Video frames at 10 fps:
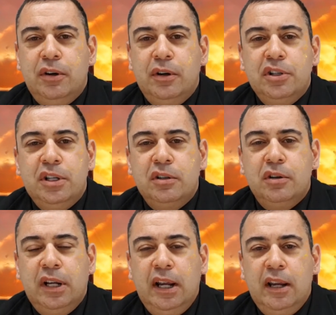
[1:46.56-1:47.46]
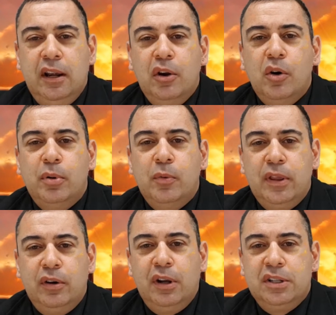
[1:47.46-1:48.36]
and she's got a helper with
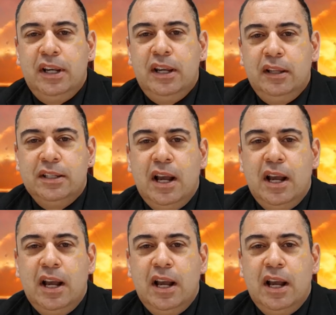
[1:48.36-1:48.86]
her, and I see this